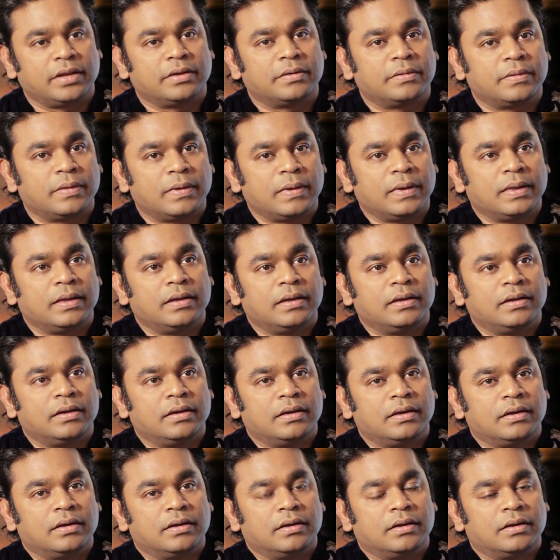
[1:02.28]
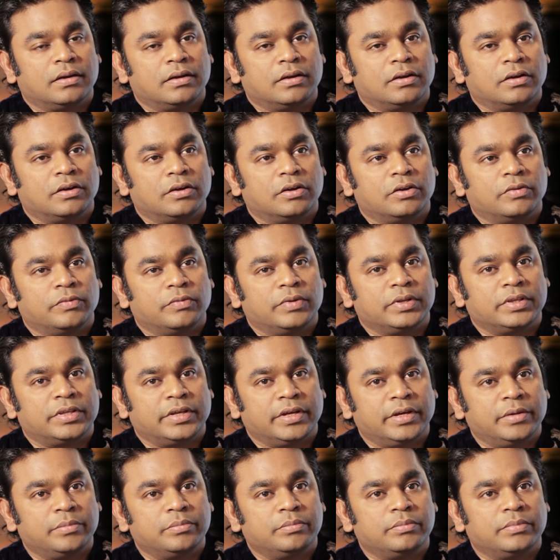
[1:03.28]
But then,
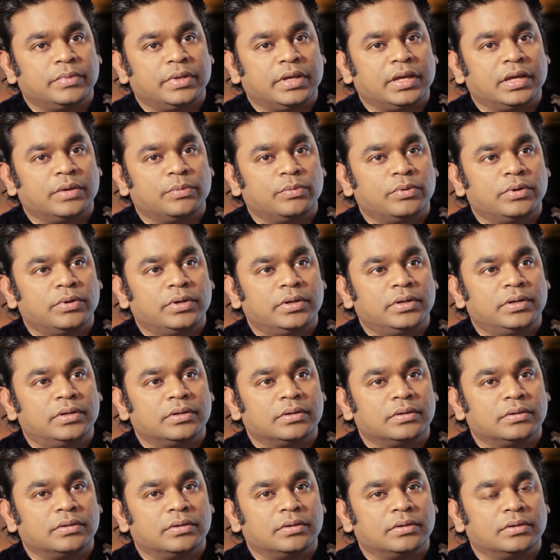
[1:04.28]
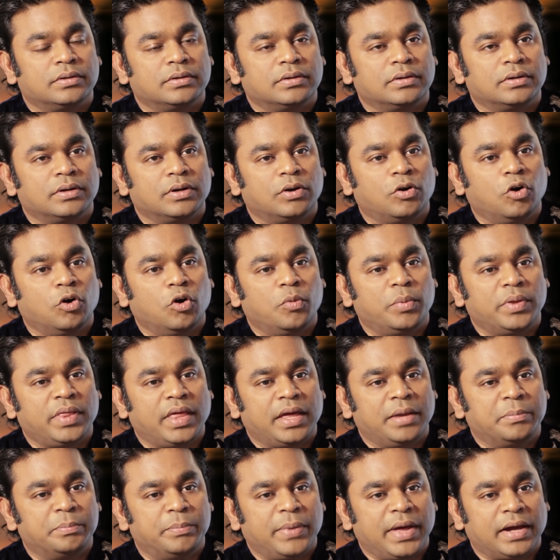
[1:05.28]
with him, he would go
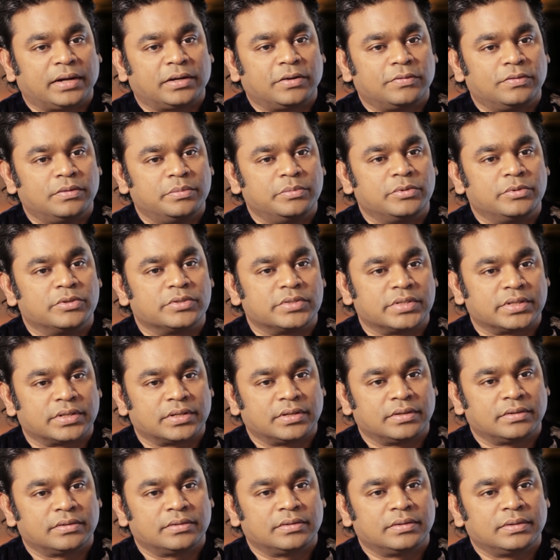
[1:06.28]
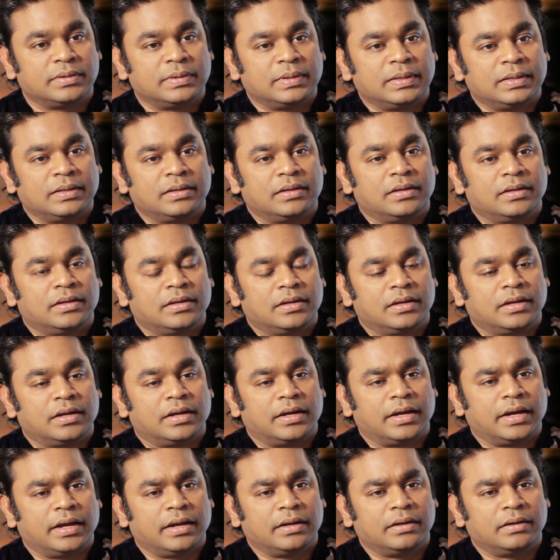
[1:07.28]
by the impact of the music,
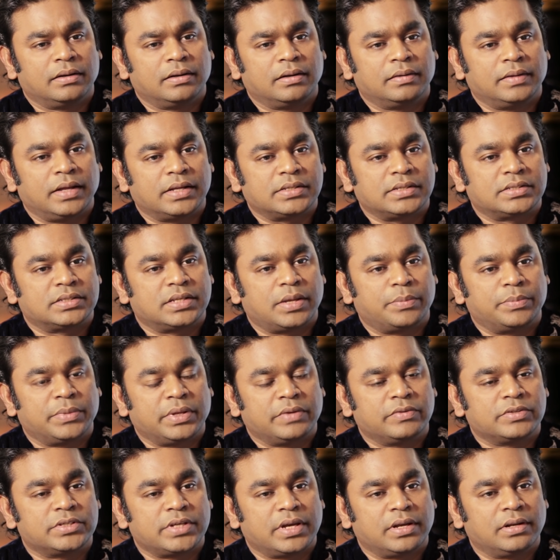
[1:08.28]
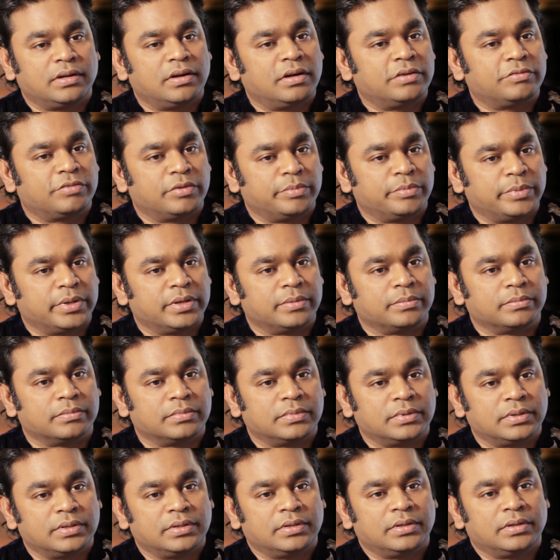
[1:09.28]
and that's something which I learned from
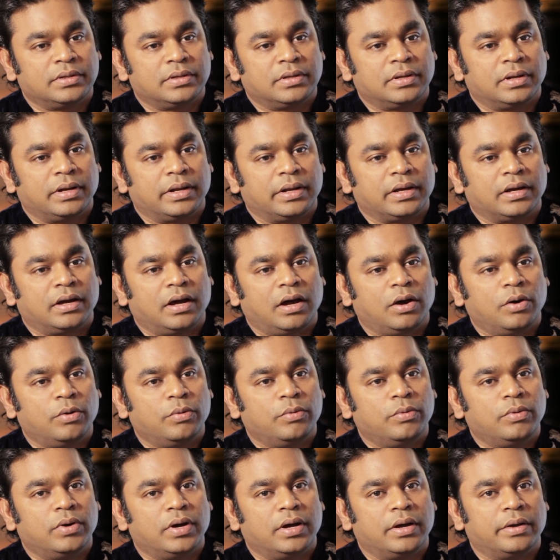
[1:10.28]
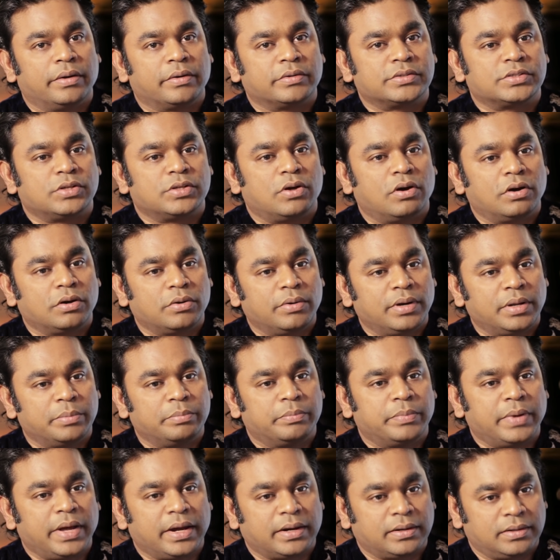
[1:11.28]
him, like how a song could
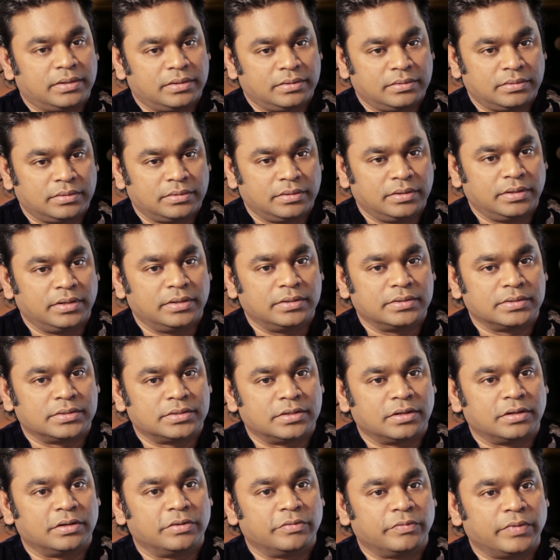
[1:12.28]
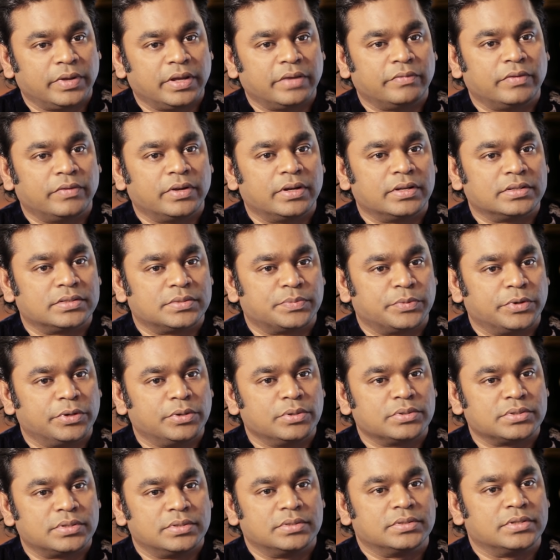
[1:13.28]
impact in a certain way when it's
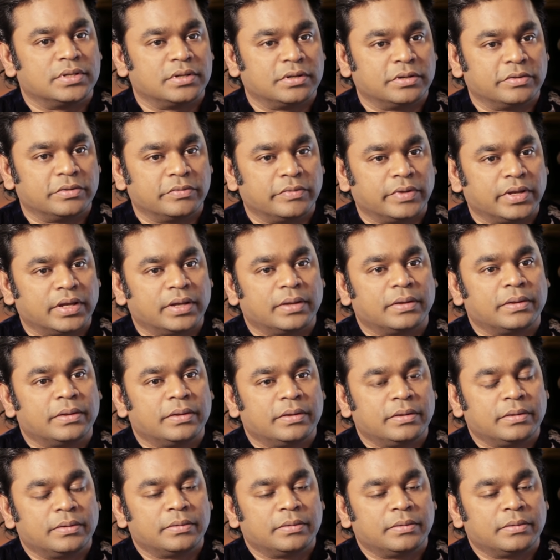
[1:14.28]
produced in a certain way,